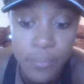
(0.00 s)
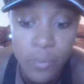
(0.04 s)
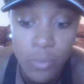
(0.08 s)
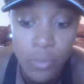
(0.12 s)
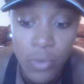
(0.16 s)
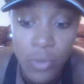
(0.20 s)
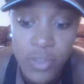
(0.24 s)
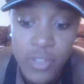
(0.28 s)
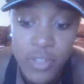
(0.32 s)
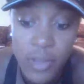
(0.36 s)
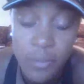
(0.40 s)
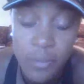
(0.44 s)

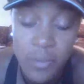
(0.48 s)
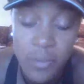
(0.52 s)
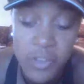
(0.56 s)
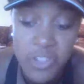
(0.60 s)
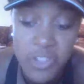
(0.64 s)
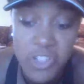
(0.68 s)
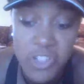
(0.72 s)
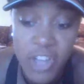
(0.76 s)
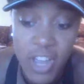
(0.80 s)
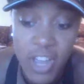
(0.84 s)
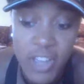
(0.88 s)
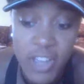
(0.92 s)
once I
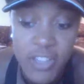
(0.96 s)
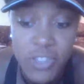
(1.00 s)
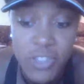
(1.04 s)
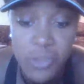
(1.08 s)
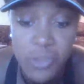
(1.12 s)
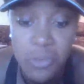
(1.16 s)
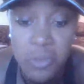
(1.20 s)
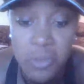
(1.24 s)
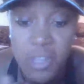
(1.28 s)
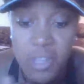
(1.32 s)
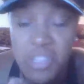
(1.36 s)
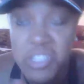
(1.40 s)
reached high
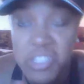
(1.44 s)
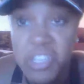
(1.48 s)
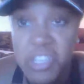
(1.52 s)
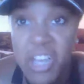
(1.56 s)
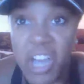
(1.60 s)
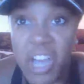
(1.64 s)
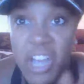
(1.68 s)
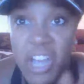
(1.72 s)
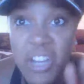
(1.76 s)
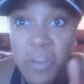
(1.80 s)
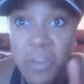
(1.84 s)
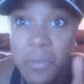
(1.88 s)
school, that's
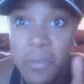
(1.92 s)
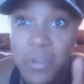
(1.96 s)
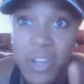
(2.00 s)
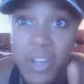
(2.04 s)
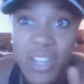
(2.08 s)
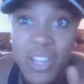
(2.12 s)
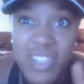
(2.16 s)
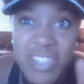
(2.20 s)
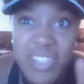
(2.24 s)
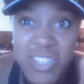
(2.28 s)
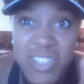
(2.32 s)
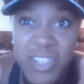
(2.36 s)
kind of when
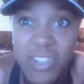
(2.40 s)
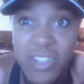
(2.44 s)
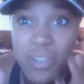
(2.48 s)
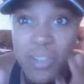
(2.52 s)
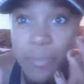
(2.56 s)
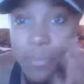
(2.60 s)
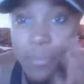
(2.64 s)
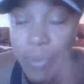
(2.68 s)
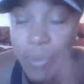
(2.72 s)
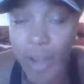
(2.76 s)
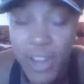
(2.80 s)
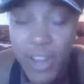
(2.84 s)
I
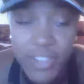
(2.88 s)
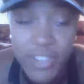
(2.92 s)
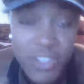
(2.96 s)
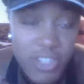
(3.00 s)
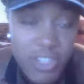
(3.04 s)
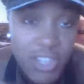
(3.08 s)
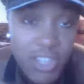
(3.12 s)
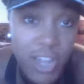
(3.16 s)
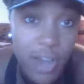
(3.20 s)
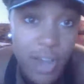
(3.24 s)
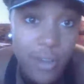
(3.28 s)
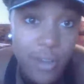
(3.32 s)
started
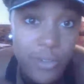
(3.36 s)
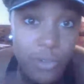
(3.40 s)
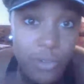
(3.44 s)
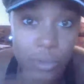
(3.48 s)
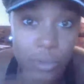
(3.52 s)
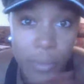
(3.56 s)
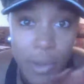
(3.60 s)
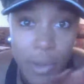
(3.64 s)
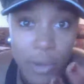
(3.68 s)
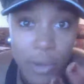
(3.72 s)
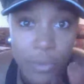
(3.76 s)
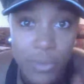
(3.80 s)
branching out,
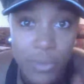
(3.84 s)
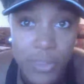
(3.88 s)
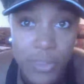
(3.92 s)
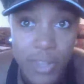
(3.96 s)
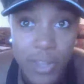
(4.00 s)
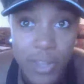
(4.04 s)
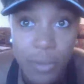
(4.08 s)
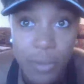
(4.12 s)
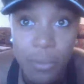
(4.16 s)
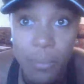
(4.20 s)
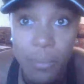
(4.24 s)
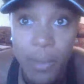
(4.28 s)
doing my own
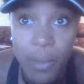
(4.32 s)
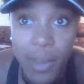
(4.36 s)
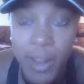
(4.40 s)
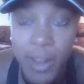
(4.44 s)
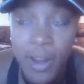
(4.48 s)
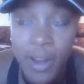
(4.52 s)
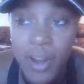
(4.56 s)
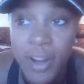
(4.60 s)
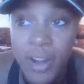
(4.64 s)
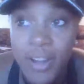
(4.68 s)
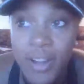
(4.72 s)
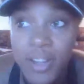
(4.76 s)
thing with my
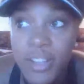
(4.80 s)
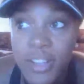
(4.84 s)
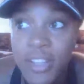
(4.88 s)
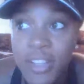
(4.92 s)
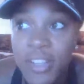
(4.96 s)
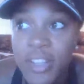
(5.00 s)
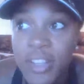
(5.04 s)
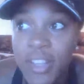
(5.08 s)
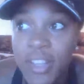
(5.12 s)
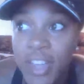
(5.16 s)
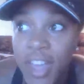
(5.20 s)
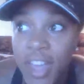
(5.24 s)
hair.
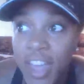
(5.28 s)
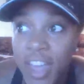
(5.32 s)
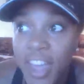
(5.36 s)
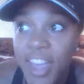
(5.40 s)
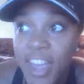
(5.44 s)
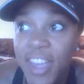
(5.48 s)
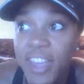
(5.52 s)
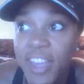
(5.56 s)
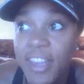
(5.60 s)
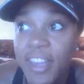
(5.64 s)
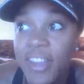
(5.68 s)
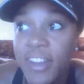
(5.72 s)

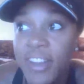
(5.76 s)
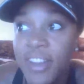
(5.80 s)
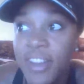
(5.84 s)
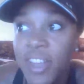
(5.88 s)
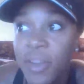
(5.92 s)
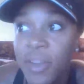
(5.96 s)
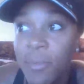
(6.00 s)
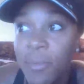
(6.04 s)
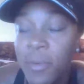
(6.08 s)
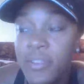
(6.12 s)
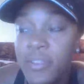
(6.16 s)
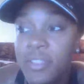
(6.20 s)
And
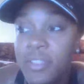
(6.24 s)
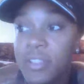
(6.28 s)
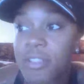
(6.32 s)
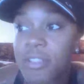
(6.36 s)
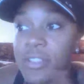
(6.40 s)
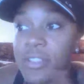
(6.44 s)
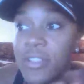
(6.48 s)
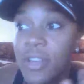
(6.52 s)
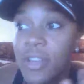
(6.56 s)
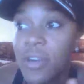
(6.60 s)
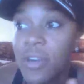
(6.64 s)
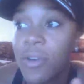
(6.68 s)
it
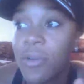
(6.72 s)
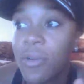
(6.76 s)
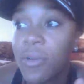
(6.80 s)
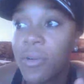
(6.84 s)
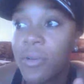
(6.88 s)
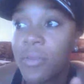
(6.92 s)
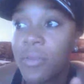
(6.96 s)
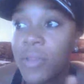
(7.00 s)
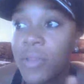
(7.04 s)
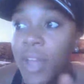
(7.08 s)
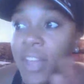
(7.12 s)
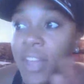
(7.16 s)
wasn't
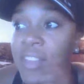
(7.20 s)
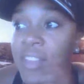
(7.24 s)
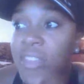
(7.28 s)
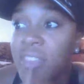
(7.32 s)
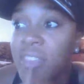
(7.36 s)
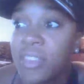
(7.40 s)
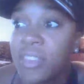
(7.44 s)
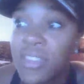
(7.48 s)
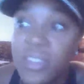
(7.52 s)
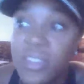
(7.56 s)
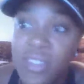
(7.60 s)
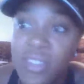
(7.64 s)
until like
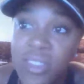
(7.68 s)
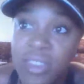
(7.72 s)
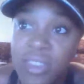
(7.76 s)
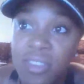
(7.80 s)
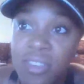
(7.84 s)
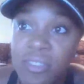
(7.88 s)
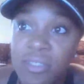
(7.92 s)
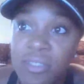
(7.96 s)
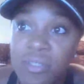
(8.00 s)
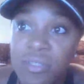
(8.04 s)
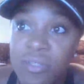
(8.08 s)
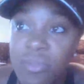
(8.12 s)

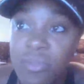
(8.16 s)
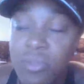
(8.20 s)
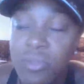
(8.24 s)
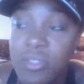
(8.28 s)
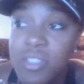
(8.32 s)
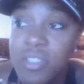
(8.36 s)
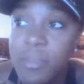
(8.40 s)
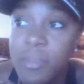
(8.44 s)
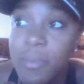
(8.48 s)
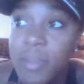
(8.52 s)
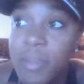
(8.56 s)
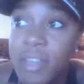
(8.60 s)

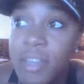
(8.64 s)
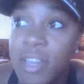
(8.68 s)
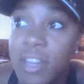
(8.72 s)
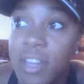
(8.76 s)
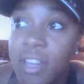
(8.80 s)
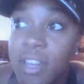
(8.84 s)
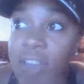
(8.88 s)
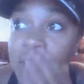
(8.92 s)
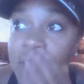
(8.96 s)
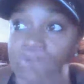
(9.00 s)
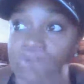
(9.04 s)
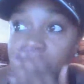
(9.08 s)
towards the
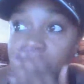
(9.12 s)
beginning of